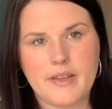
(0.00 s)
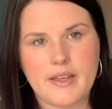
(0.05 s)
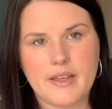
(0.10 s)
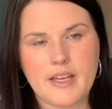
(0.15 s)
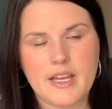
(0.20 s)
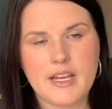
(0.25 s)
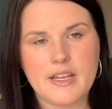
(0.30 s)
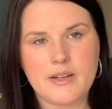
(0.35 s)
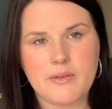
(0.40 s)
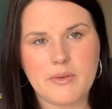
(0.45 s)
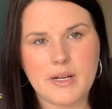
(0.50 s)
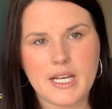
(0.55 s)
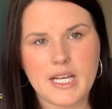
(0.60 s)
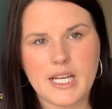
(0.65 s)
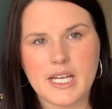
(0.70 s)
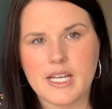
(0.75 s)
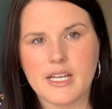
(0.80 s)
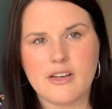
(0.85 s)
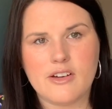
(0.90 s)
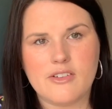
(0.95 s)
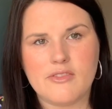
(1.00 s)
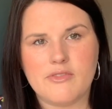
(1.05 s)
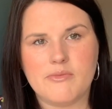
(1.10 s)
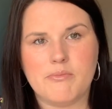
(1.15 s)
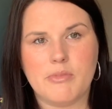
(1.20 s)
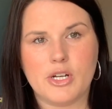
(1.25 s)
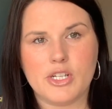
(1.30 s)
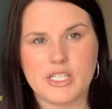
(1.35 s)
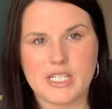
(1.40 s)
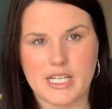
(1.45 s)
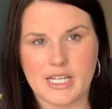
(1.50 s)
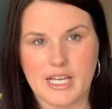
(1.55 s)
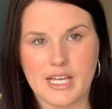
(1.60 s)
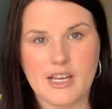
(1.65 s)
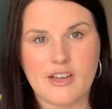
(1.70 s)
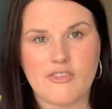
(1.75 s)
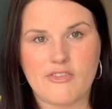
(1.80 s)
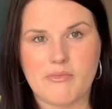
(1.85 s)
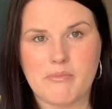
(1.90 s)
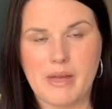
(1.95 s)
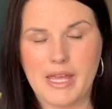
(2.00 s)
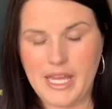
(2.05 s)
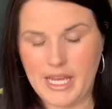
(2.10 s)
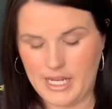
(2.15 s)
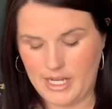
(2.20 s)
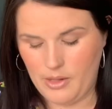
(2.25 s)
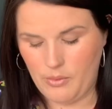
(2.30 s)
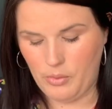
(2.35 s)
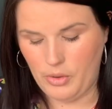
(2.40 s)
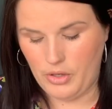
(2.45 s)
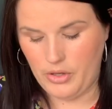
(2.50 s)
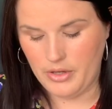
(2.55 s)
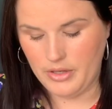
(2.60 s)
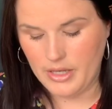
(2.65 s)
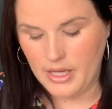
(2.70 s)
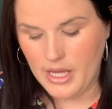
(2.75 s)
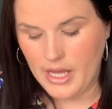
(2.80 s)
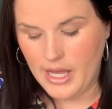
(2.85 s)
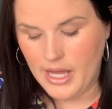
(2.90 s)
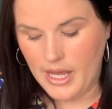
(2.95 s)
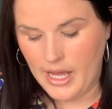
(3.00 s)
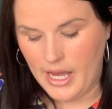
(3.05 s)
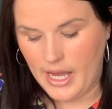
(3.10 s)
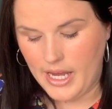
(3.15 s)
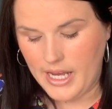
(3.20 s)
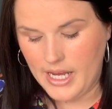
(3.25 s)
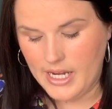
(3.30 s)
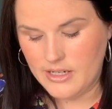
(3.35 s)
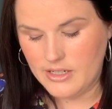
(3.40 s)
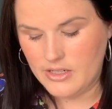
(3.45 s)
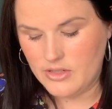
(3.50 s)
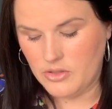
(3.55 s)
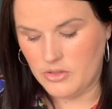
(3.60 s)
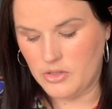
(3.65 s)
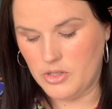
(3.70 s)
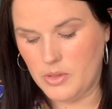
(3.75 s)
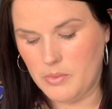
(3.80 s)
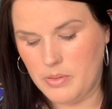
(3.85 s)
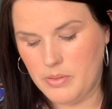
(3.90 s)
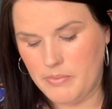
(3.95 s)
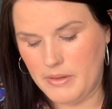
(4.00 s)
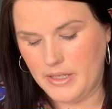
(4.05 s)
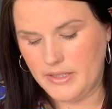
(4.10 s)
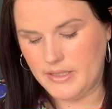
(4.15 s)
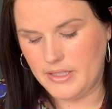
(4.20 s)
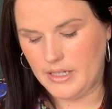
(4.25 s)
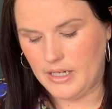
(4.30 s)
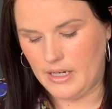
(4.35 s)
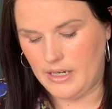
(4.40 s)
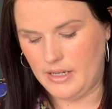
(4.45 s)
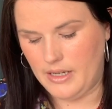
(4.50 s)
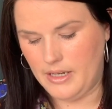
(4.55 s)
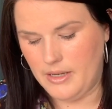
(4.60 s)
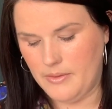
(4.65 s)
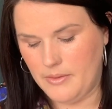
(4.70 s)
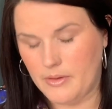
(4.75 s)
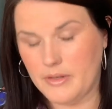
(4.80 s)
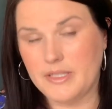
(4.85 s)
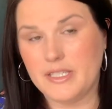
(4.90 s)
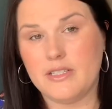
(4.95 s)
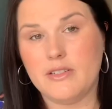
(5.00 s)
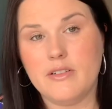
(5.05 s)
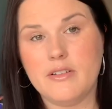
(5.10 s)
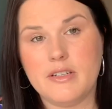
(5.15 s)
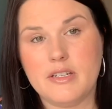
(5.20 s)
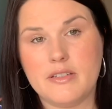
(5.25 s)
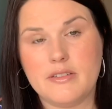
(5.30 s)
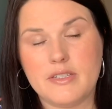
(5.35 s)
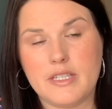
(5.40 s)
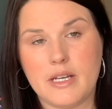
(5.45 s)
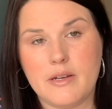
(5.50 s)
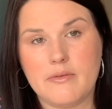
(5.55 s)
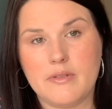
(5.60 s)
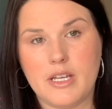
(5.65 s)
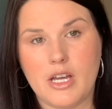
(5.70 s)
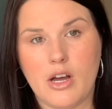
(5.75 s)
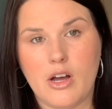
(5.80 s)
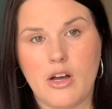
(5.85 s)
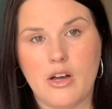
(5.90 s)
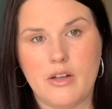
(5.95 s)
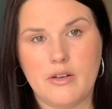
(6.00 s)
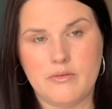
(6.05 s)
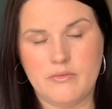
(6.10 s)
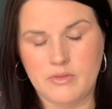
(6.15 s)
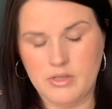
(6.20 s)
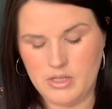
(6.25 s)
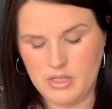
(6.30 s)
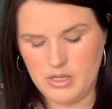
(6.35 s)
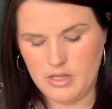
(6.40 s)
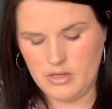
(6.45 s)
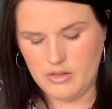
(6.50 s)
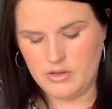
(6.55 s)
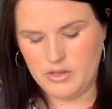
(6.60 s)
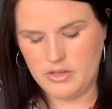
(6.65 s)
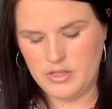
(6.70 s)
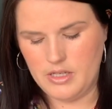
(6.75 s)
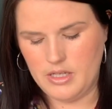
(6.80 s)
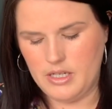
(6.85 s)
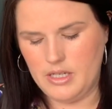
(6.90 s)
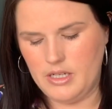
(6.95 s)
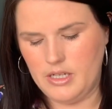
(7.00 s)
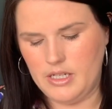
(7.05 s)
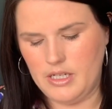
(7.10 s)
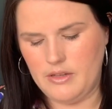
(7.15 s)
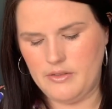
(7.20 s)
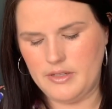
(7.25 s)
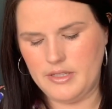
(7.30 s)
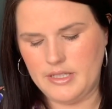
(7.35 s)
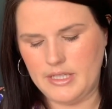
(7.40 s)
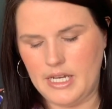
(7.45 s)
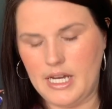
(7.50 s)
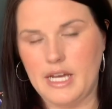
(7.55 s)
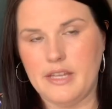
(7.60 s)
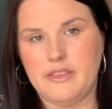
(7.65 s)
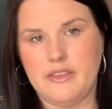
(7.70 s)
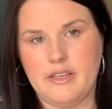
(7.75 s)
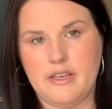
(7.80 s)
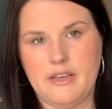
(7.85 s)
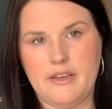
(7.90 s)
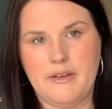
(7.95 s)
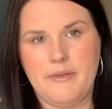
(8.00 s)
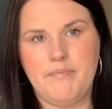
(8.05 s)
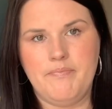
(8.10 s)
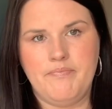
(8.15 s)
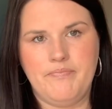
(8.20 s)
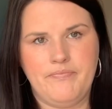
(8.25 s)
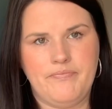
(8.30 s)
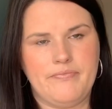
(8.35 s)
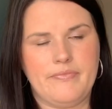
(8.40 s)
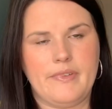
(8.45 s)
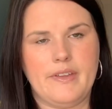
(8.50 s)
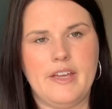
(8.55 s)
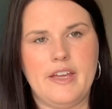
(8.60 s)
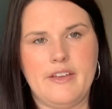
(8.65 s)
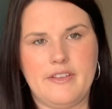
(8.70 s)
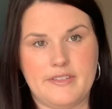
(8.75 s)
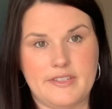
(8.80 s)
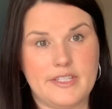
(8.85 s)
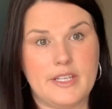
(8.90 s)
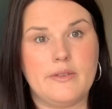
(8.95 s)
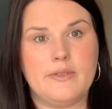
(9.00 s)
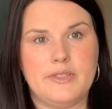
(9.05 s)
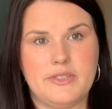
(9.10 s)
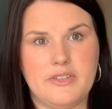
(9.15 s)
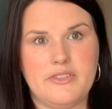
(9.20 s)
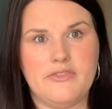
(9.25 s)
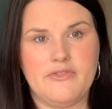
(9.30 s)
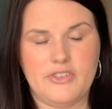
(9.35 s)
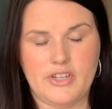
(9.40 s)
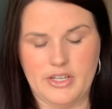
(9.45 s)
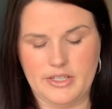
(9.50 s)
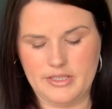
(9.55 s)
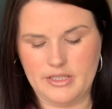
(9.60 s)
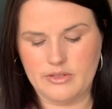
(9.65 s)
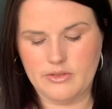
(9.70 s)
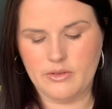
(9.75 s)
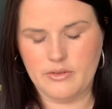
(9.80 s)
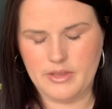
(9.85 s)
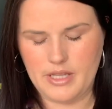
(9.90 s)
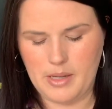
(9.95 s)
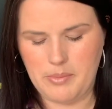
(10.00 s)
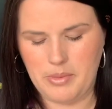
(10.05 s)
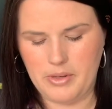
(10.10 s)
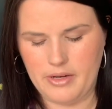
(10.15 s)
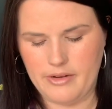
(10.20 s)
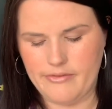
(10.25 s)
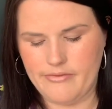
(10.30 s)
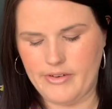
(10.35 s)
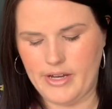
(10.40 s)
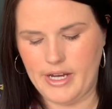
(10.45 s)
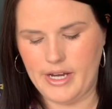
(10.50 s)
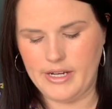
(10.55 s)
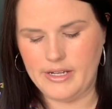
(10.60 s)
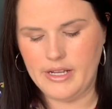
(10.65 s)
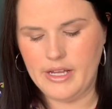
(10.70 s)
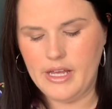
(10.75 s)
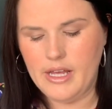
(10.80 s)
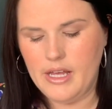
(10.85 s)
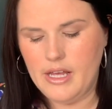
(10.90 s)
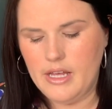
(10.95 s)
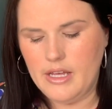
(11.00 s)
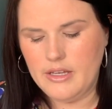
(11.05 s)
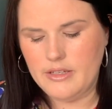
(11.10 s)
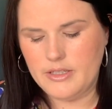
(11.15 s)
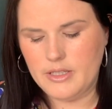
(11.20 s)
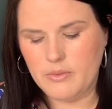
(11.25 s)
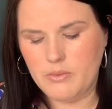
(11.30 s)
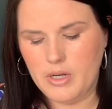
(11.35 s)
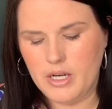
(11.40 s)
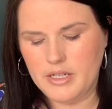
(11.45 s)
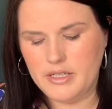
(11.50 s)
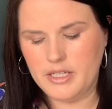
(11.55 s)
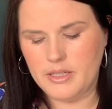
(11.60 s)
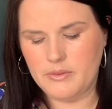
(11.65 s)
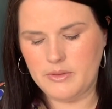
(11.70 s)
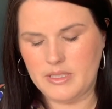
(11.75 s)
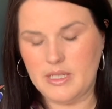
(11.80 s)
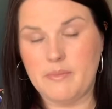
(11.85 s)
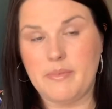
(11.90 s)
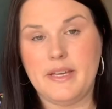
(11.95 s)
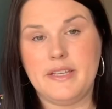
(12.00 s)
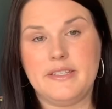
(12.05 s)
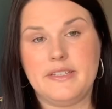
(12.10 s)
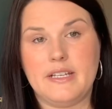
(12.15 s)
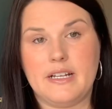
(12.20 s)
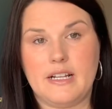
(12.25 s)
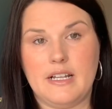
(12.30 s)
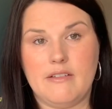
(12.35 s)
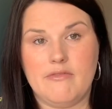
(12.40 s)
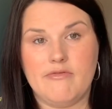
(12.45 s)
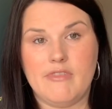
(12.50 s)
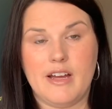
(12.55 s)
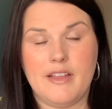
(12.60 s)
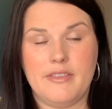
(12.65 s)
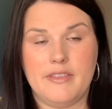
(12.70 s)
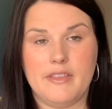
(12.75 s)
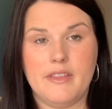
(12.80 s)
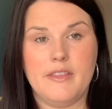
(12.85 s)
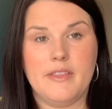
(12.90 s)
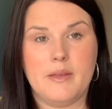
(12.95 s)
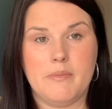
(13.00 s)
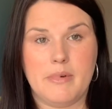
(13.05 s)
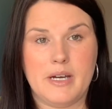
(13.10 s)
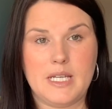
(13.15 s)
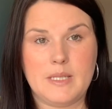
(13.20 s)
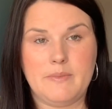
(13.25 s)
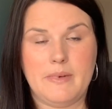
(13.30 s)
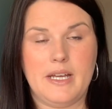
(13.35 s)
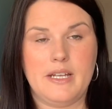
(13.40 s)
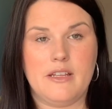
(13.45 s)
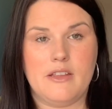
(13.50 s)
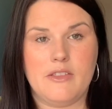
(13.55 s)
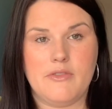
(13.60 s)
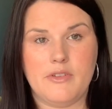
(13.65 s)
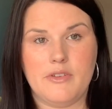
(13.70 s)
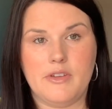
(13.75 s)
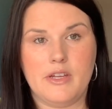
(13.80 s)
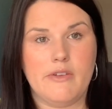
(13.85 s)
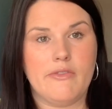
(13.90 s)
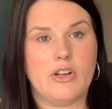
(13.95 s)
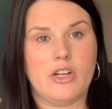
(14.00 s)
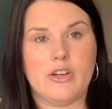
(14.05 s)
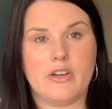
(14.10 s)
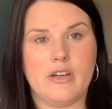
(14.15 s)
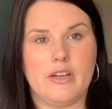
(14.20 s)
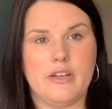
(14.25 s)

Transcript: in a way of bodging it, of making it work, I ended up basically, because I'd already sewn it on the, you know, the side that it sews to first. I'd done that part fine. So what I did was I basically ran the bias binding through the overlocker,